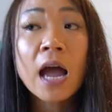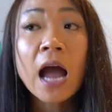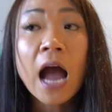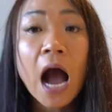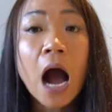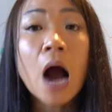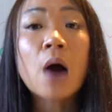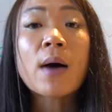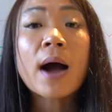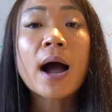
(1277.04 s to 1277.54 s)

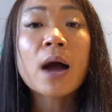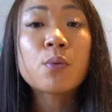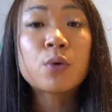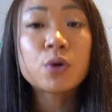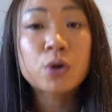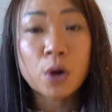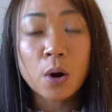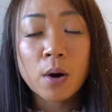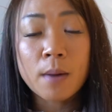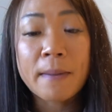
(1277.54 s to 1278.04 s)
How I
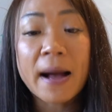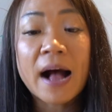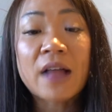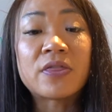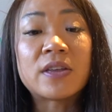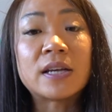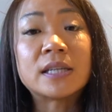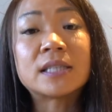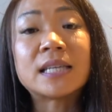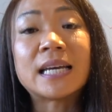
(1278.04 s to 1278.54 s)
would go about
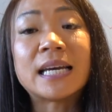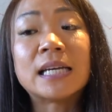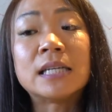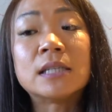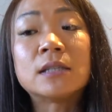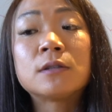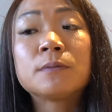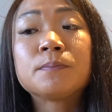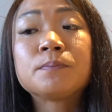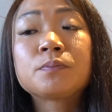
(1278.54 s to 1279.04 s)
this
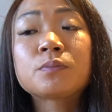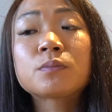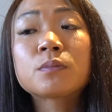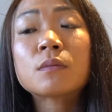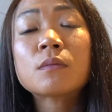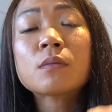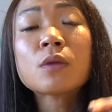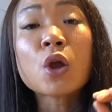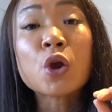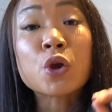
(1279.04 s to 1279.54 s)
is,
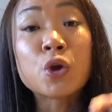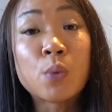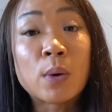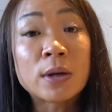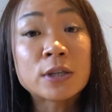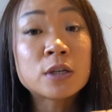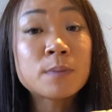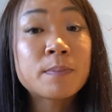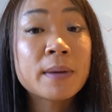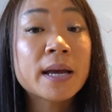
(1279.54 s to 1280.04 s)
you
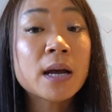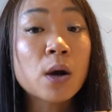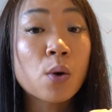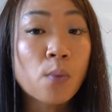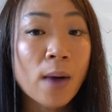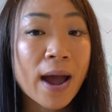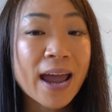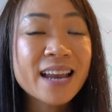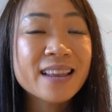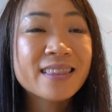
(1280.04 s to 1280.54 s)
want to pick a
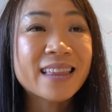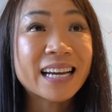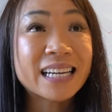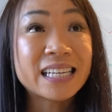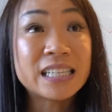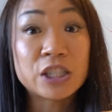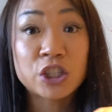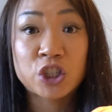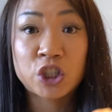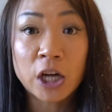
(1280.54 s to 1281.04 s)
weight that
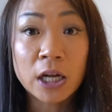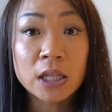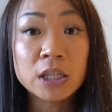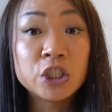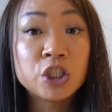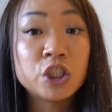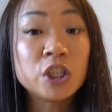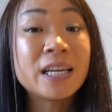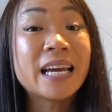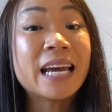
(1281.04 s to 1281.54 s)
is
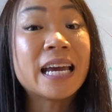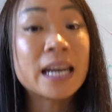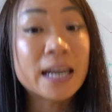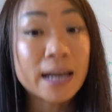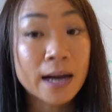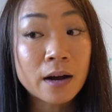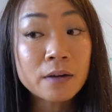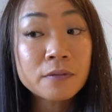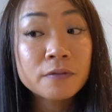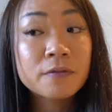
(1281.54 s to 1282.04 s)
challenging
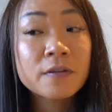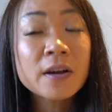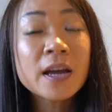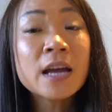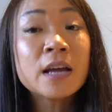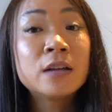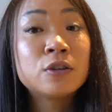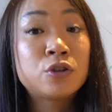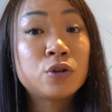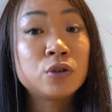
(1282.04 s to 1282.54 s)
enough
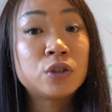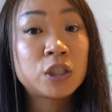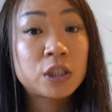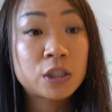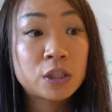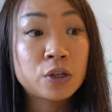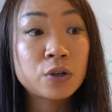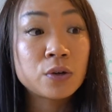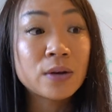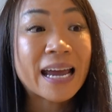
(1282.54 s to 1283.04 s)
to
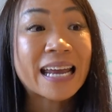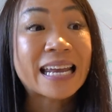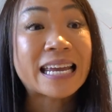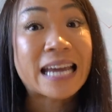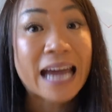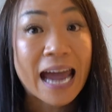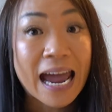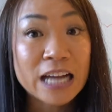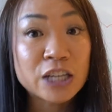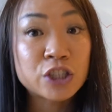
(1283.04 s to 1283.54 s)

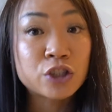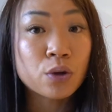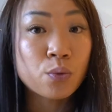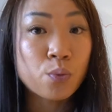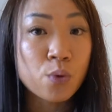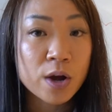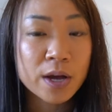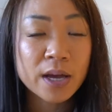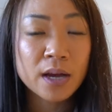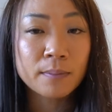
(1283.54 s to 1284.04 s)
engage the
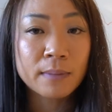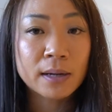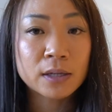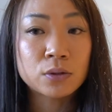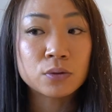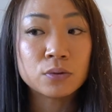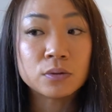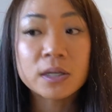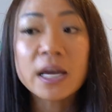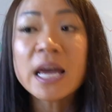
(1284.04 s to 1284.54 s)
working
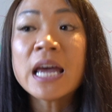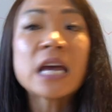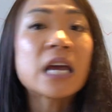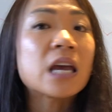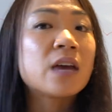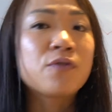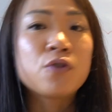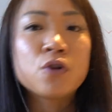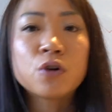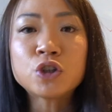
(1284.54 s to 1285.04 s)
muscles.
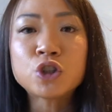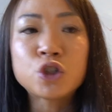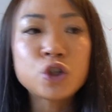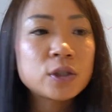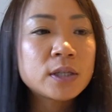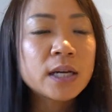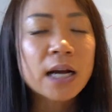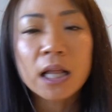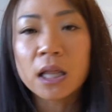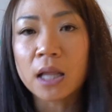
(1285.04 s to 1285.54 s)
If you're
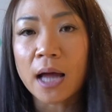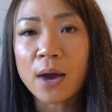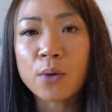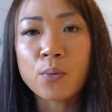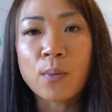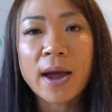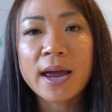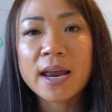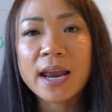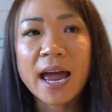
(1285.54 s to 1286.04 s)
choosing a light
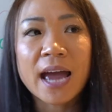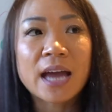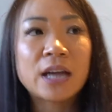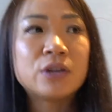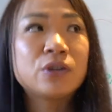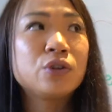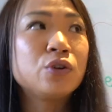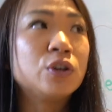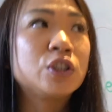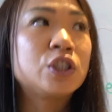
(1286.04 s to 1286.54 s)
weight
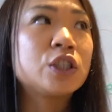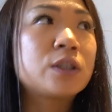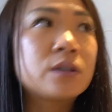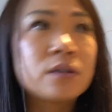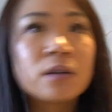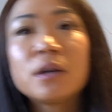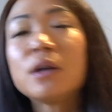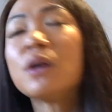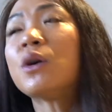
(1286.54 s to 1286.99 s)
and you're just